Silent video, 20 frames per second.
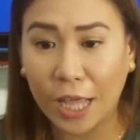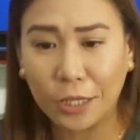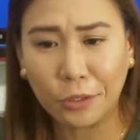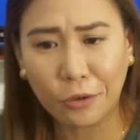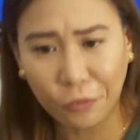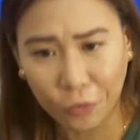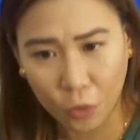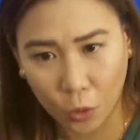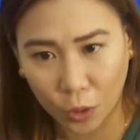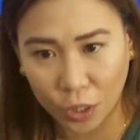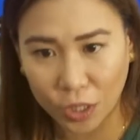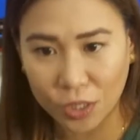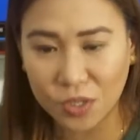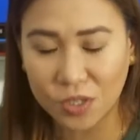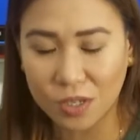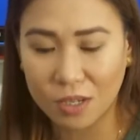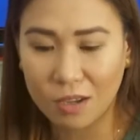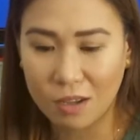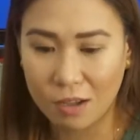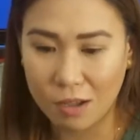And of
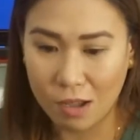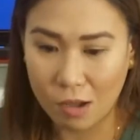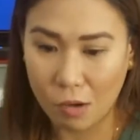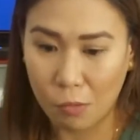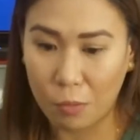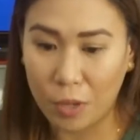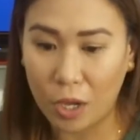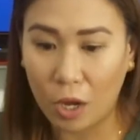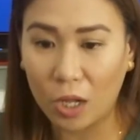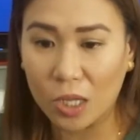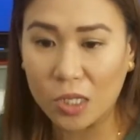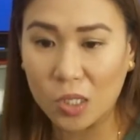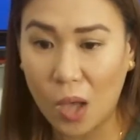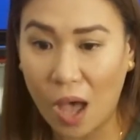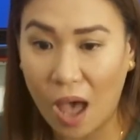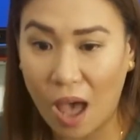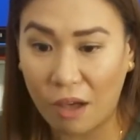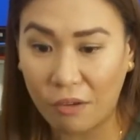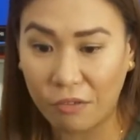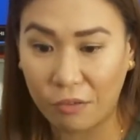course, we
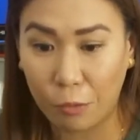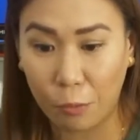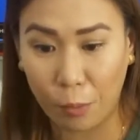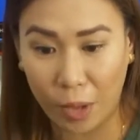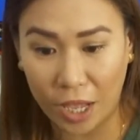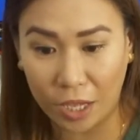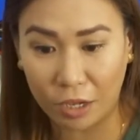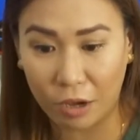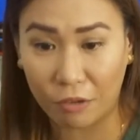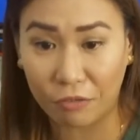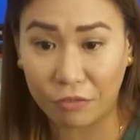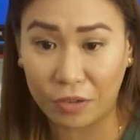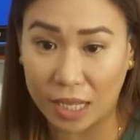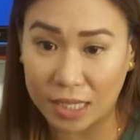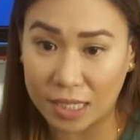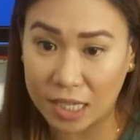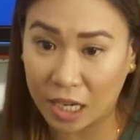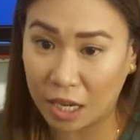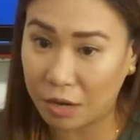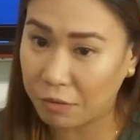also have a way
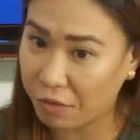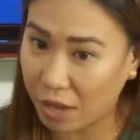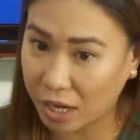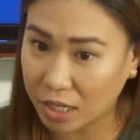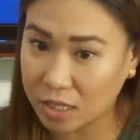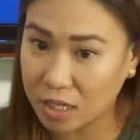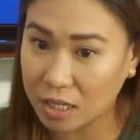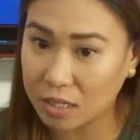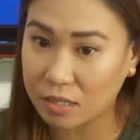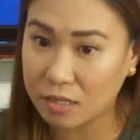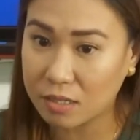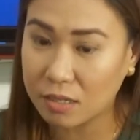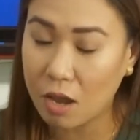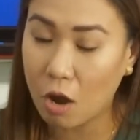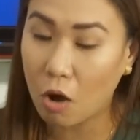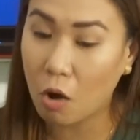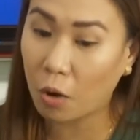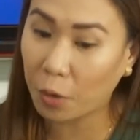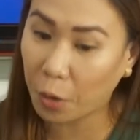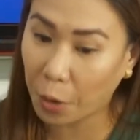of getting
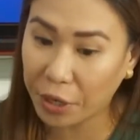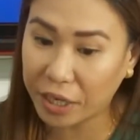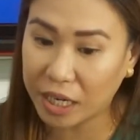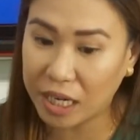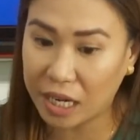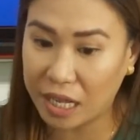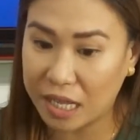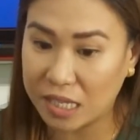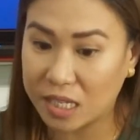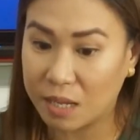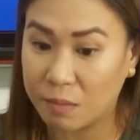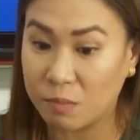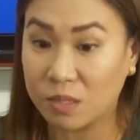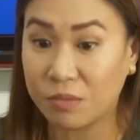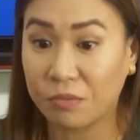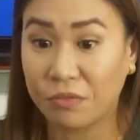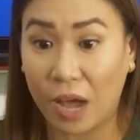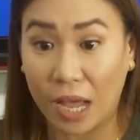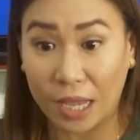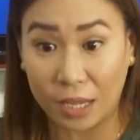infections or
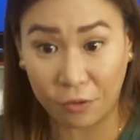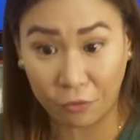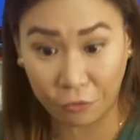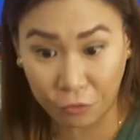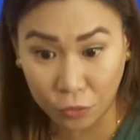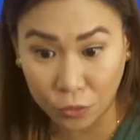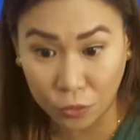organisms via